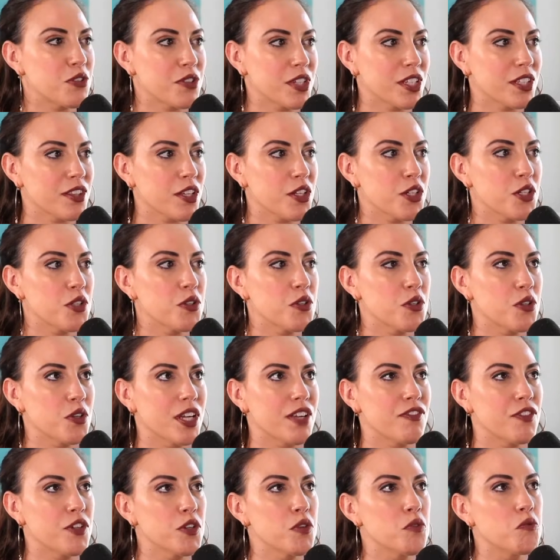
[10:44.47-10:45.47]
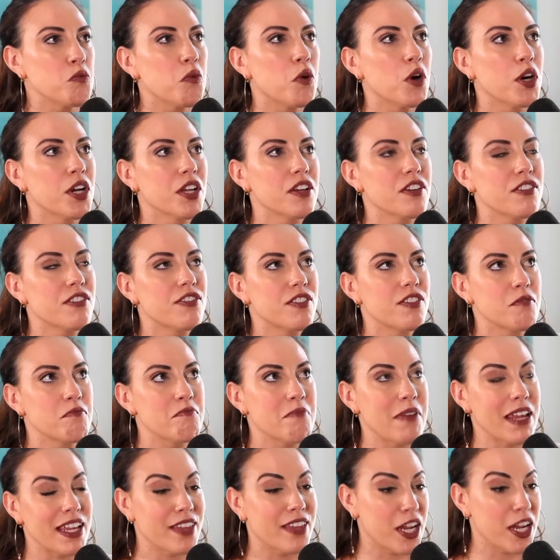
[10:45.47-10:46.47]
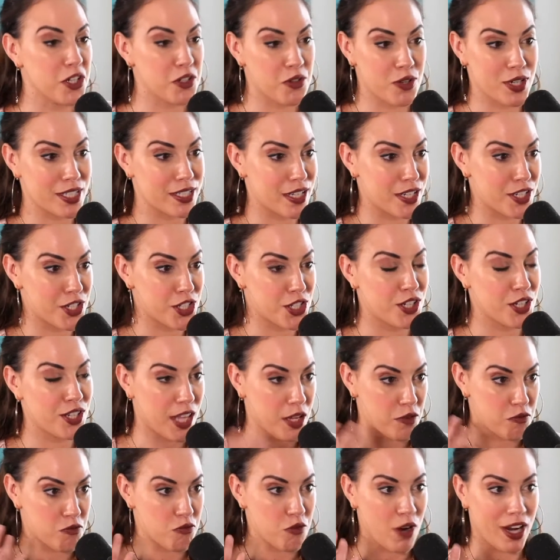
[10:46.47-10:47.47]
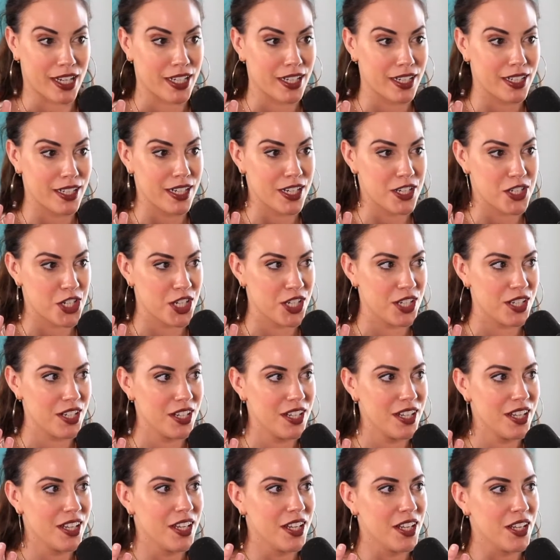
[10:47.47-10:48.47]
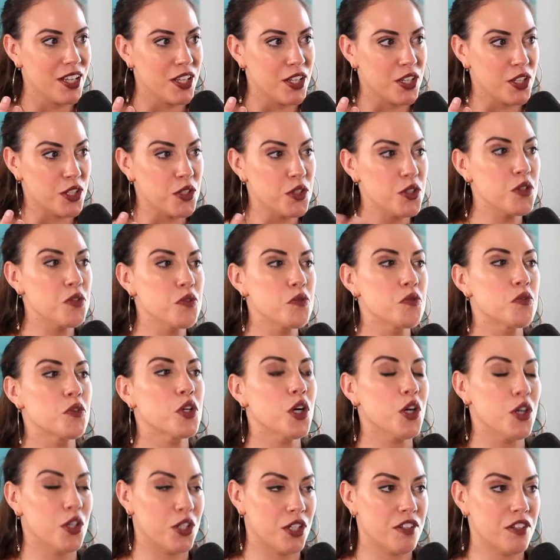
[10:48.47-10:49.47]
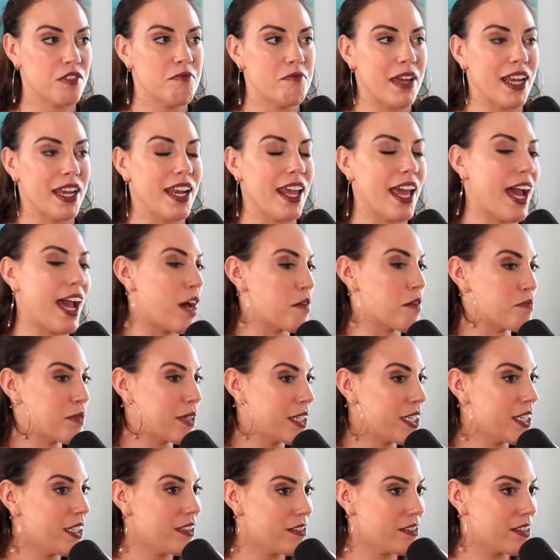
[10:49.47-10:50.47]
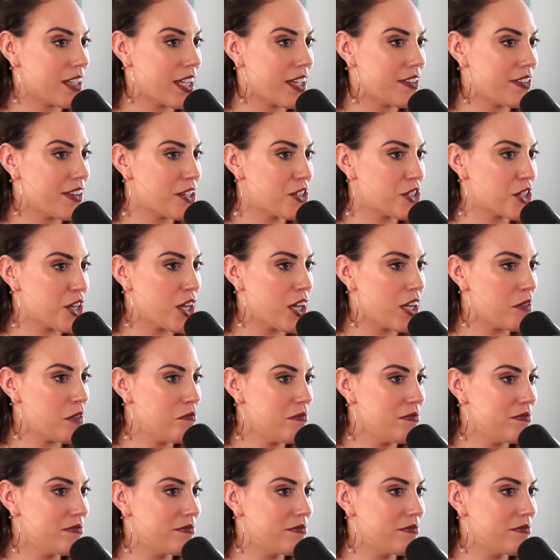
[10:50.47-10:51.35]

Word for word: think that you, if you would have made that transition and that recognition, you could have been happy at that job?